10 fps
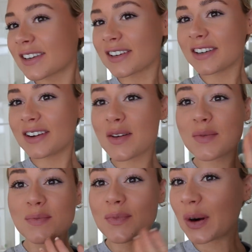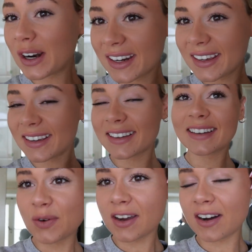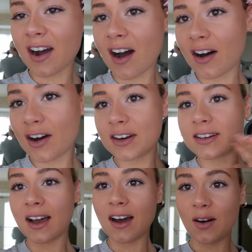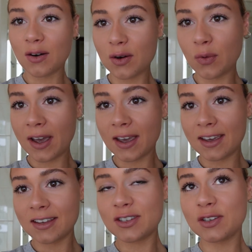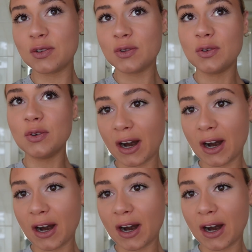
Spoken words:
Good morning. We are on our way to